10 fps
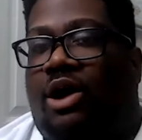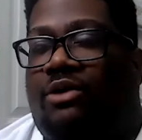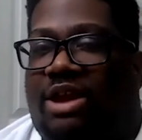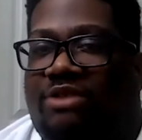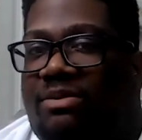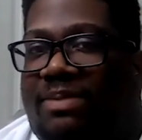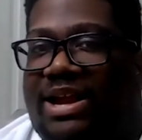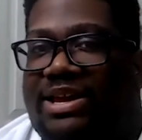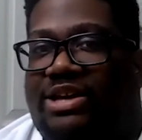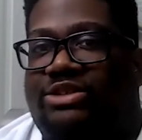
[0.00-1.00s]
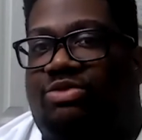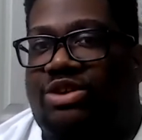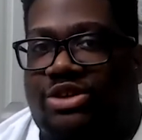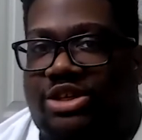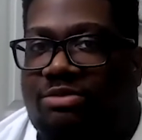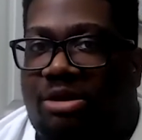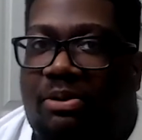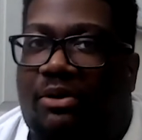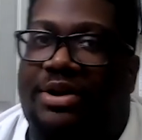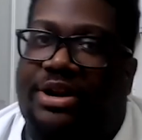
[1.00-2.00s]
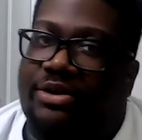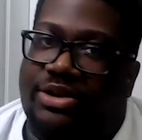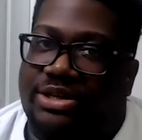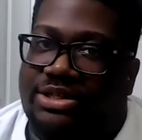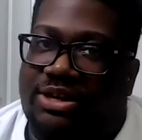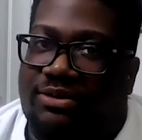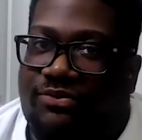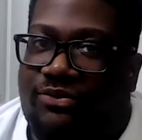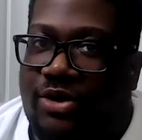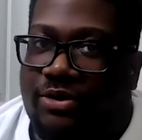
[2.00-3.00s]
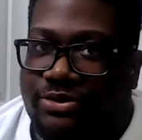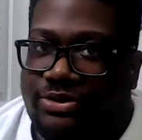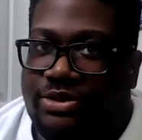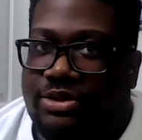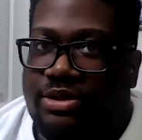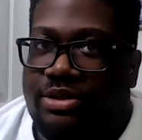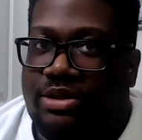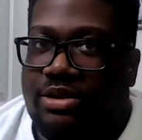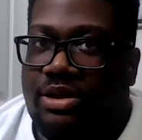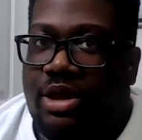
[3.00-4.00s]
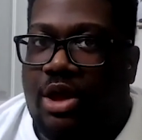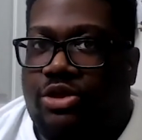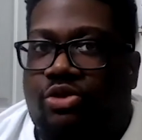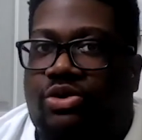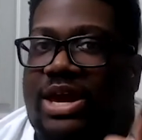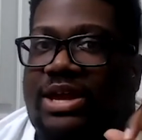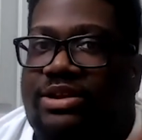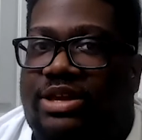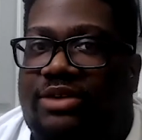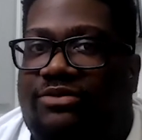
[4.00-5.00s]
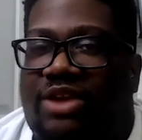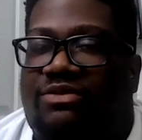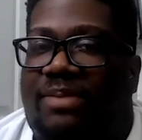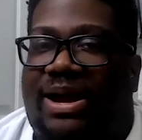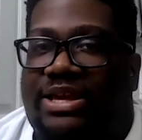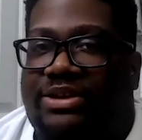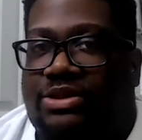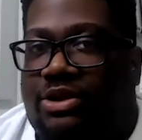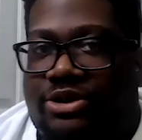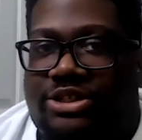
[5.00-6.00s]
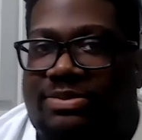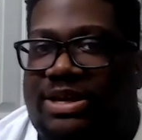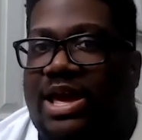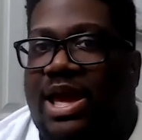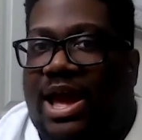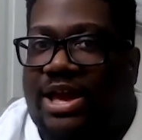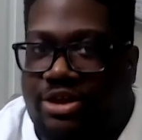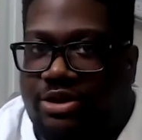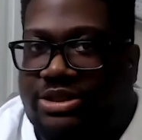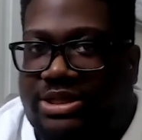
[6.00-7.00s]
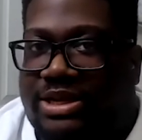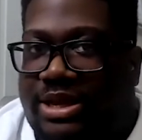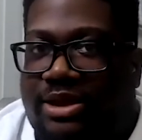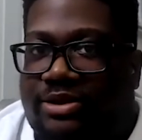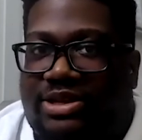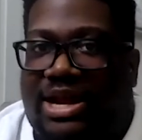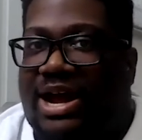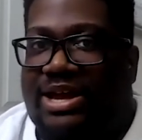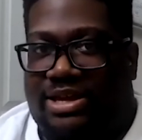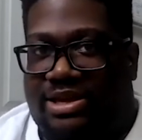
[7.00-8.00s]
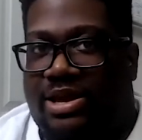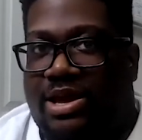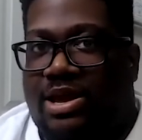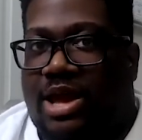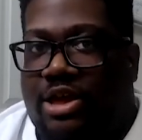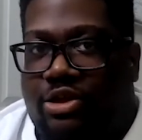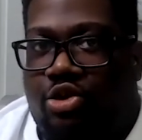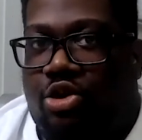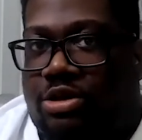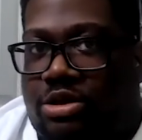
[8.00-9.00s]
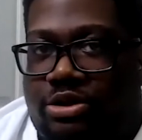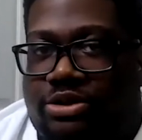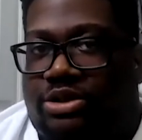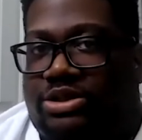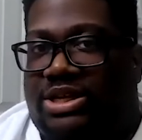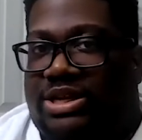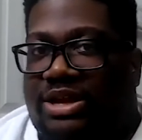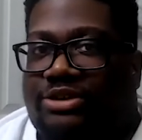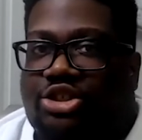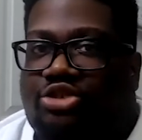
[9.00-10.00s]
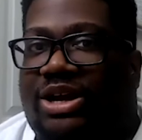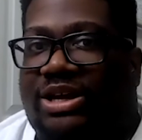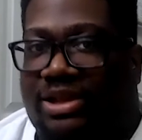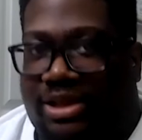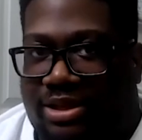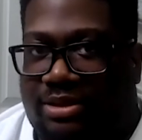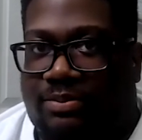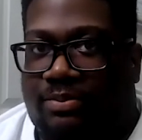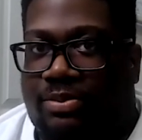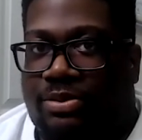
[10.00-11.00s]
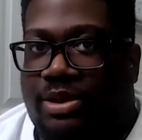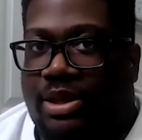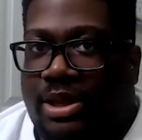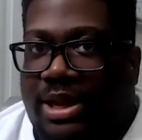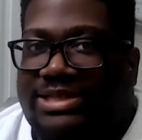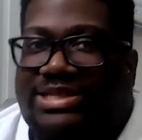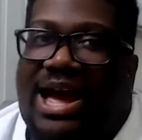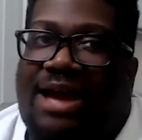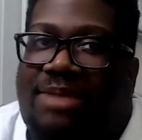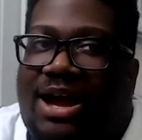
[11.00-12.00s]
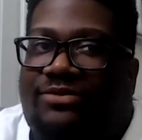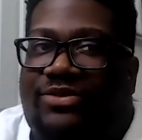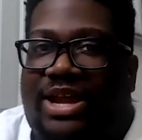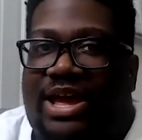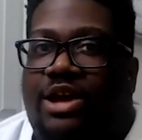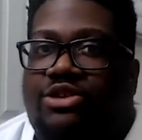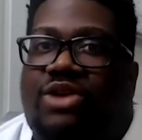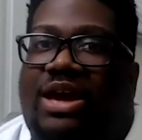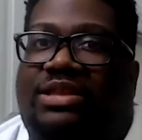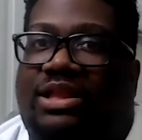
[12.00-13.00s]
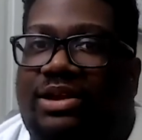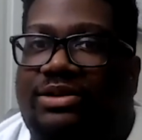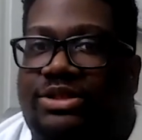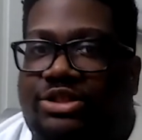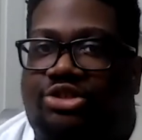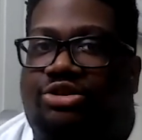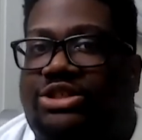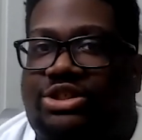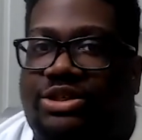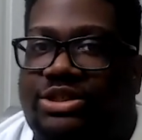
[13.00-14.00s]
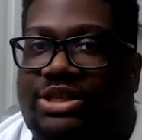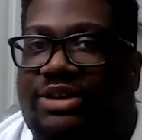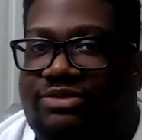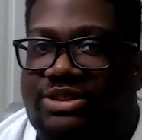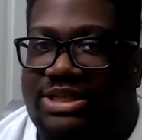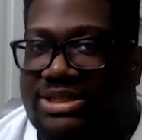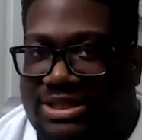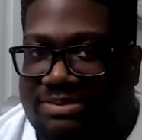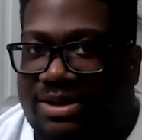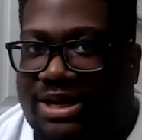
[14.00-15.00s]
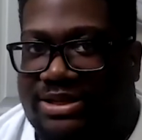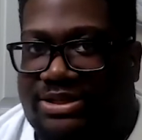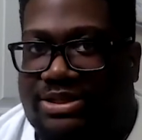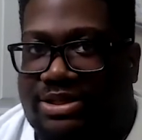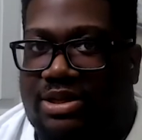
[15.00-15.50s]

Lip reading: on everybody else when you should be pouring it on yourself first? You can't give everybody else nourishment and you're sitting here dying and you're sitting here struggling. It's time out for that. You have to learn to trust yourself just as much.